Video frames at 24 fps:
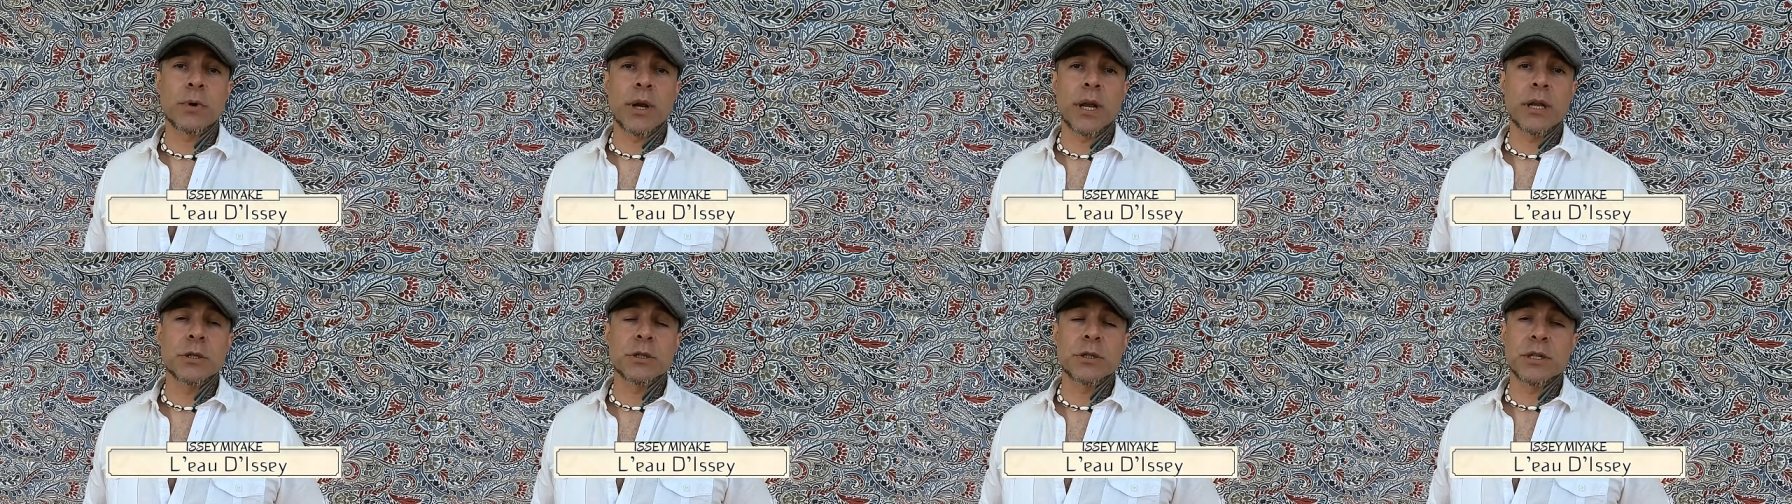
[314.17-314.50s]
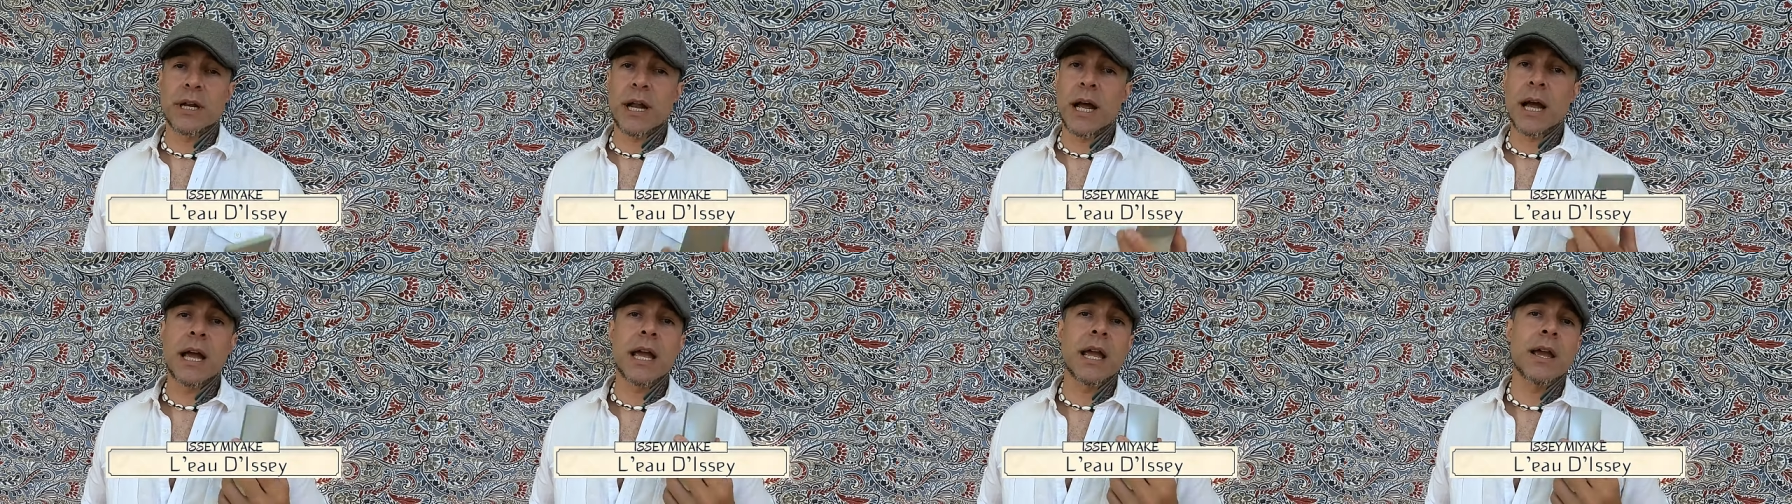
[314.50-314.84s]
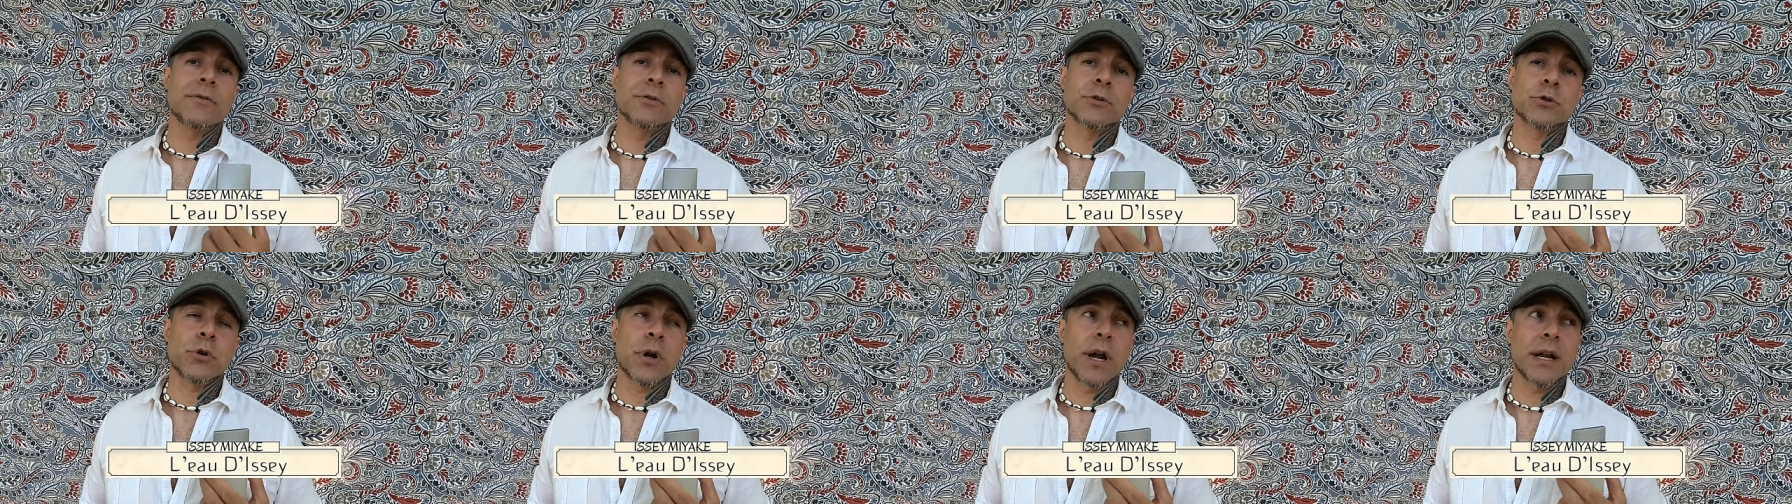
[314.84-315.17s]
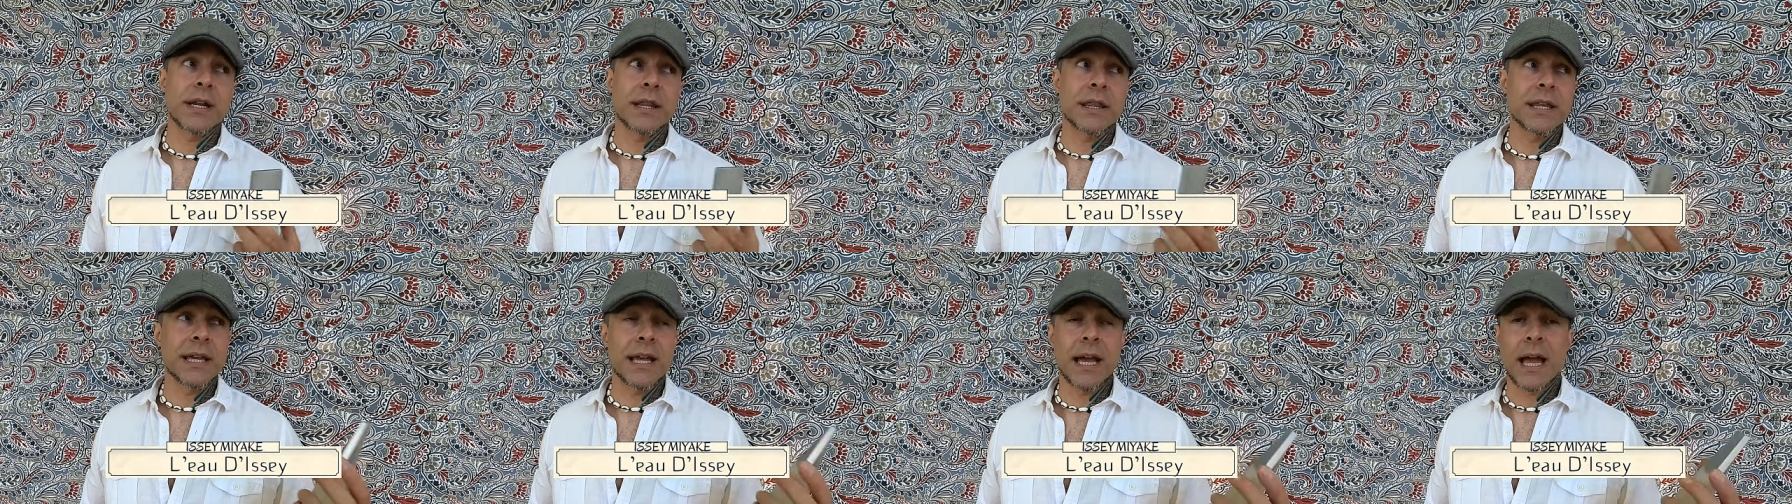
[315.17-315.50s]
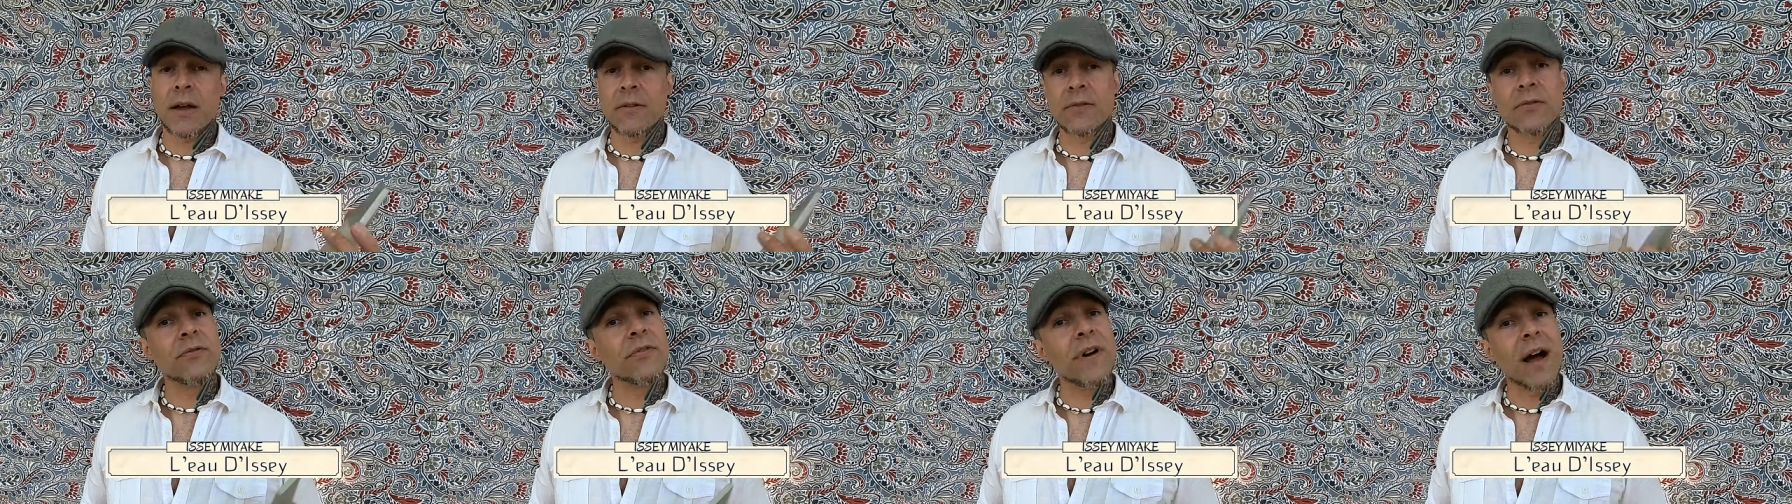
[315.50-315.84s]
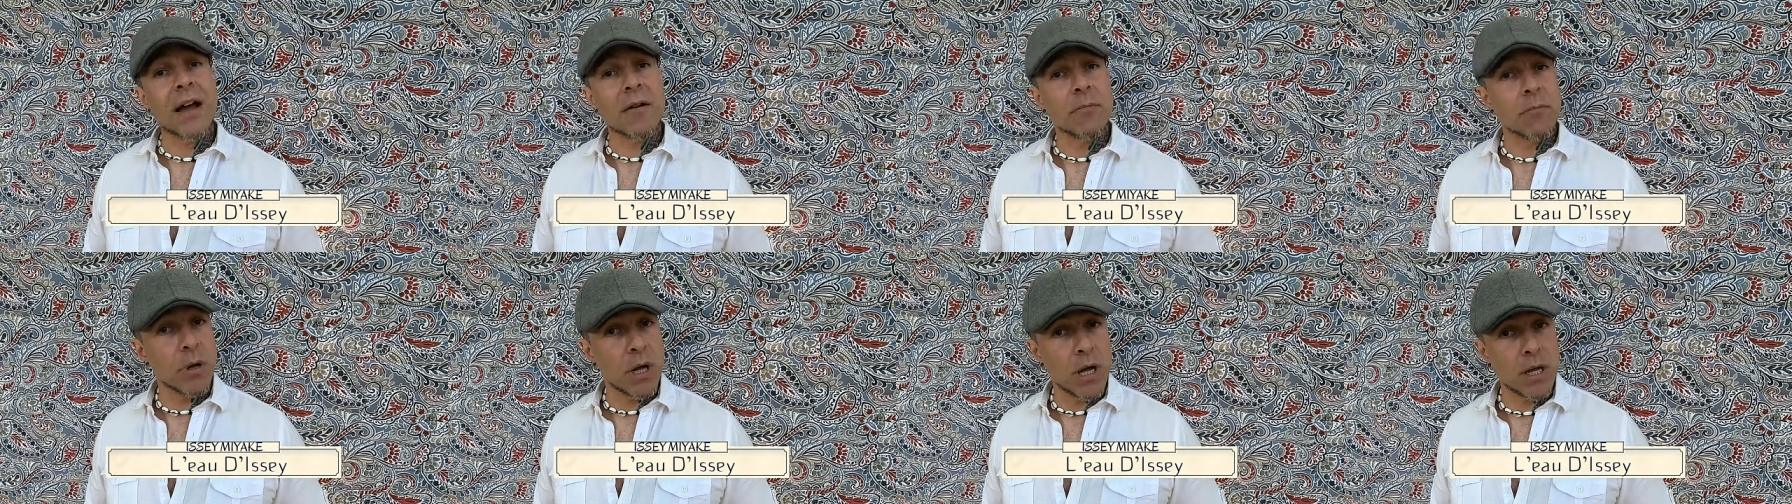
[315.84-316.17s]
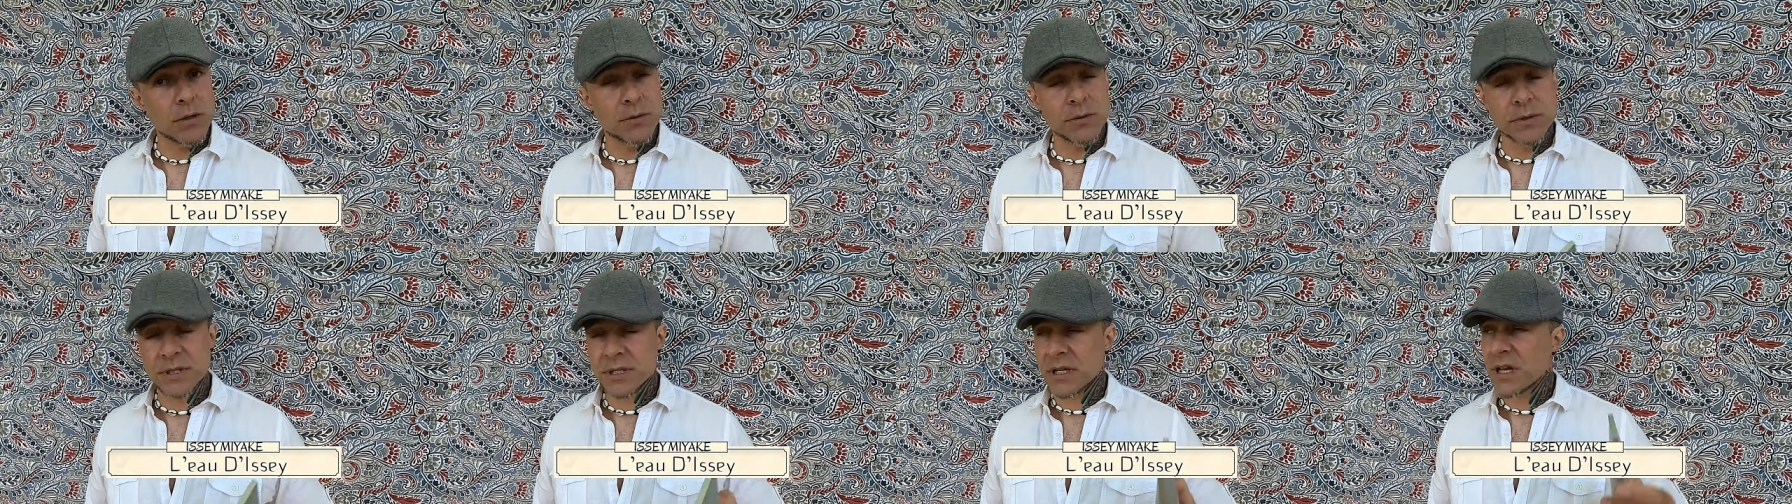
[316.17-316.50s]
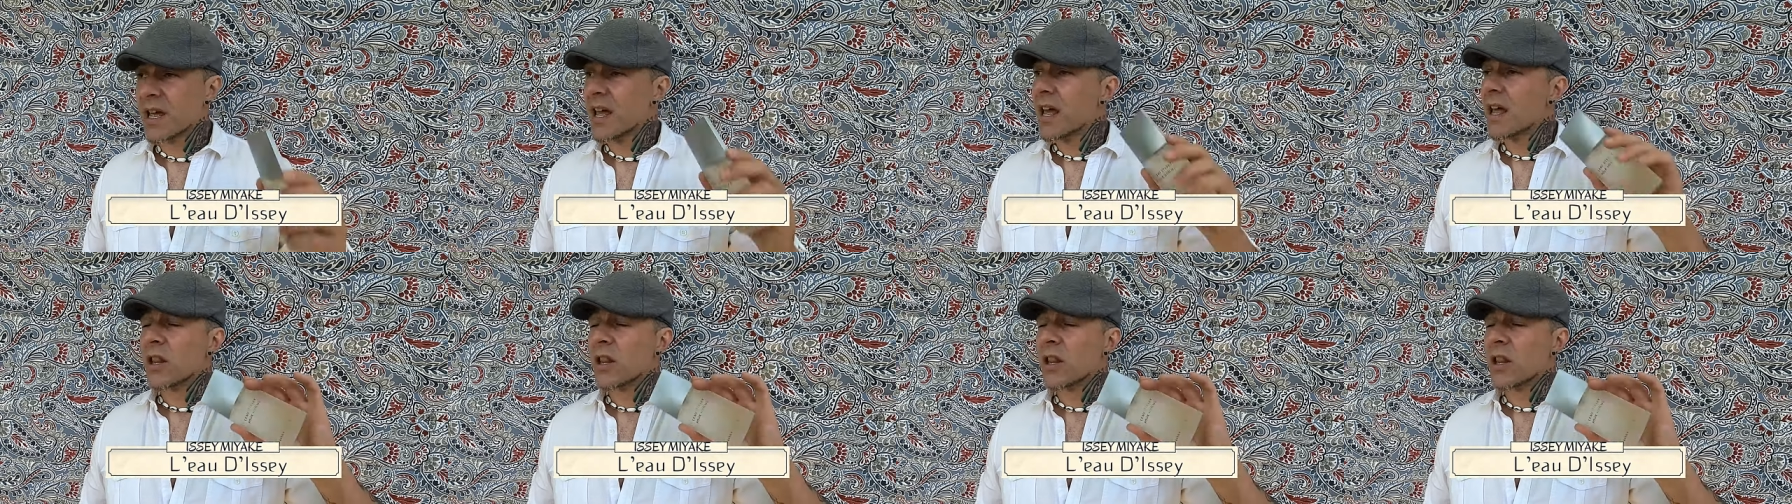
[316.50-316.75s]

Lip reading: range that I have tried, I think I have five bottles,